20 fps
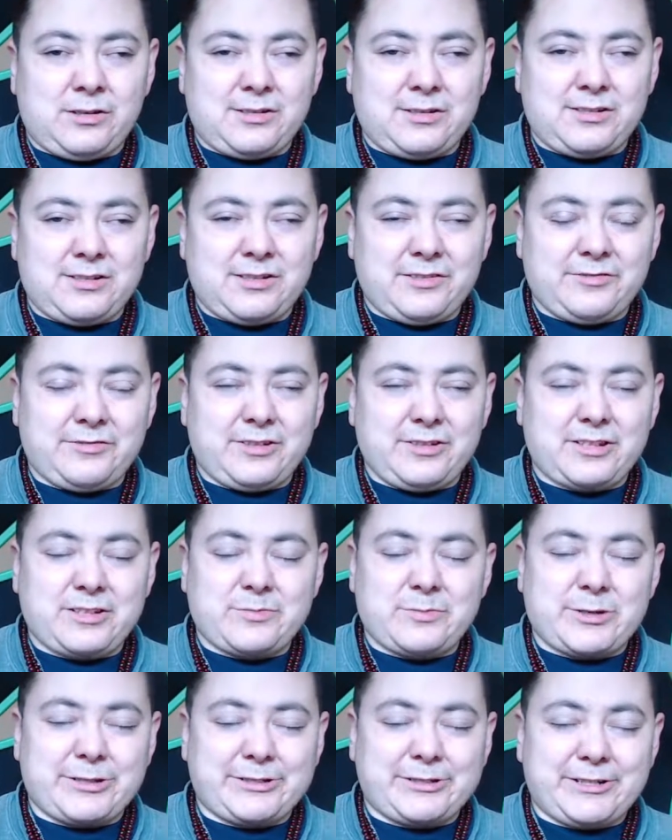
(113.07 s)

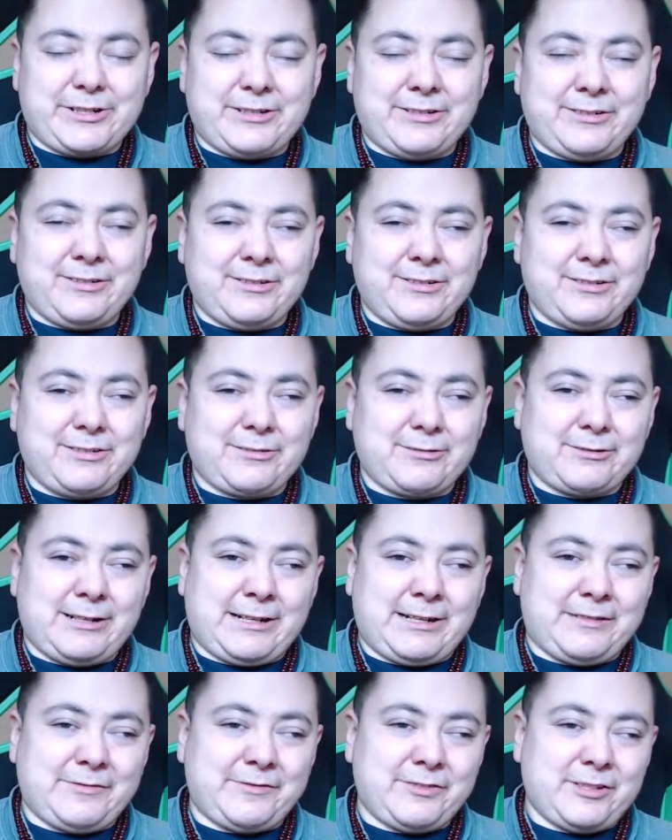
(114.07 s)
self-expression
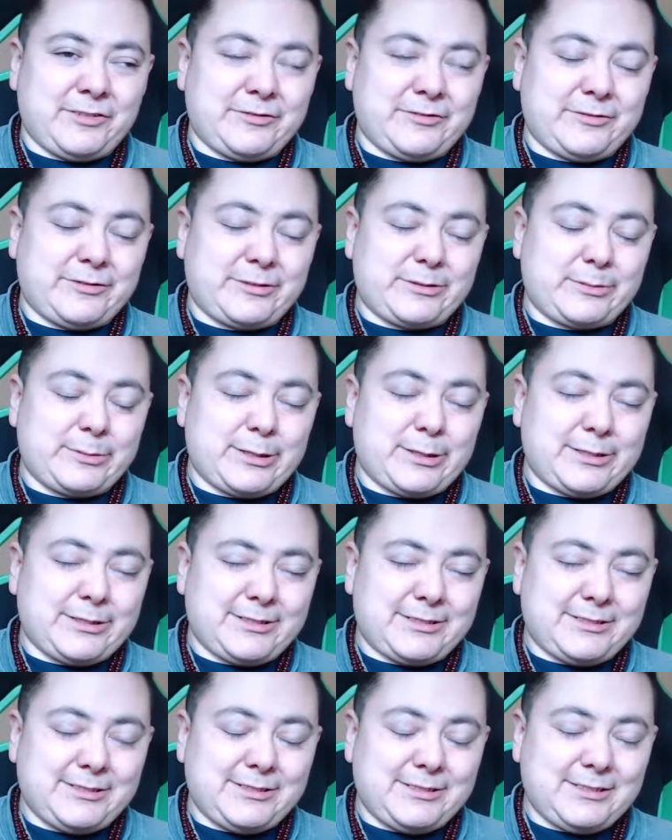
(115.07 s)
creative
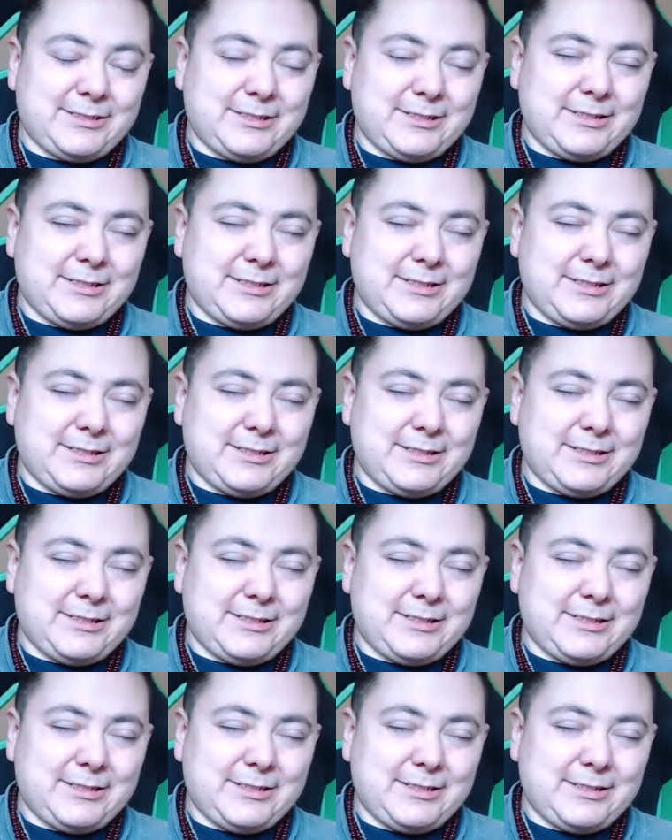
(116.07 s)
self-expression